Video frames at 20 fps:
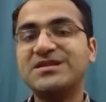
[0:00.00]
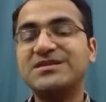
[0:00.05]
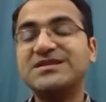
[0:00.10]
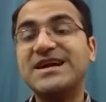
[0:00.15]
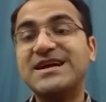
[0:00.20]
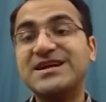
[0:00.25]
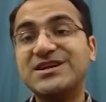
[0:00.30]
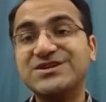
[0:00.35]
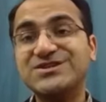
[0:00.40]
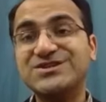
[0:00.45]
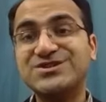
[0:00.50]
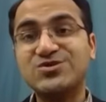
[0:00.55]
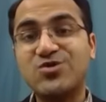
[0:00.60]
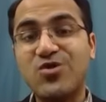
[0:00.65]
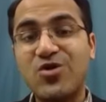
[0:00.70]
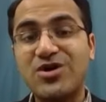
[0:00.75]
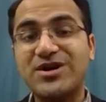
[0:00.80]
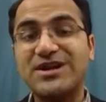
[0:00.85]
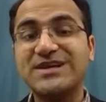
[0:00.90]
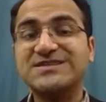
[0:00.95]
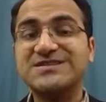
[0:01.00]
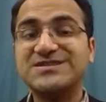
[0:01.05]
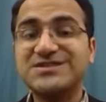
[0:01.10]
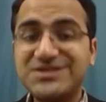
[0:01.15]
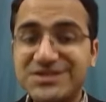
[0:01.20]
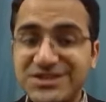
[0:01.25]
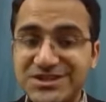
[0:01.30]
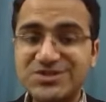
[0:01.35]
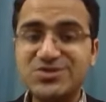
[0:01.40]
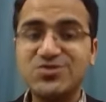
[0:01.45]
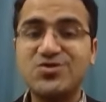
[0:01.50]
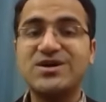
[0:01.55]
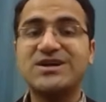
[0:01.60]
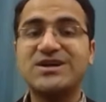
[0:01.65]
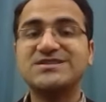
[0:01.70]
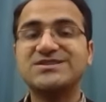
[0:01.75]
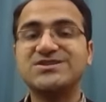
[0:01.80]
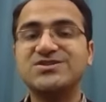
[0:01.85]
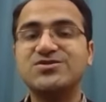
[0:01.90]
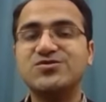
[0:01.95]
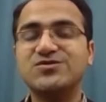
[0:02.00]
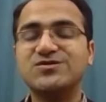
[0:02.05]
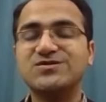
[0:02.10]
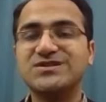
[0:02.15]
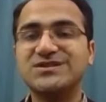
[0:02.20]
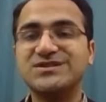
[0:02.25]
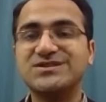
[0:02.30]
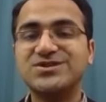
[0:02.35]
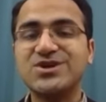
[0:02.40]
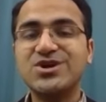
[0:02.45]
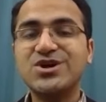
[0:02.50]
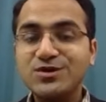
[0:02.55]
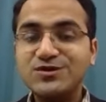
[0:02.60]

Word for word: that is called as ketoacidosis.